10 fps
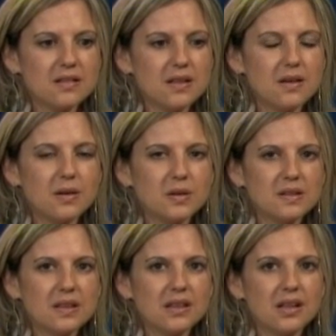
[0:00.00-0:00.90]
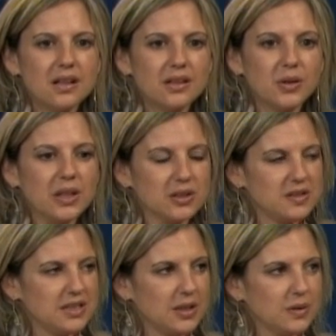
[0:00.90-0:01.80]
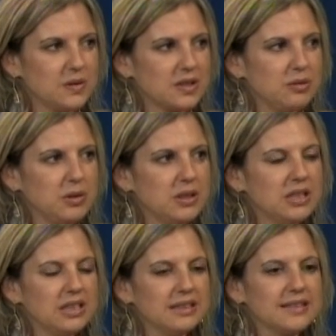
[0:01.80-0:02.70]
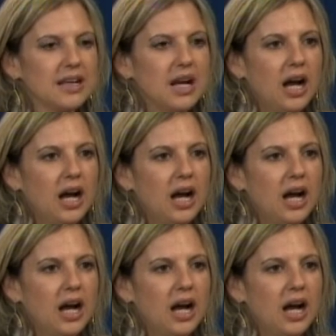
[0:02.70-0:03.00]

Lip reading: those in the greater Seacoast communities.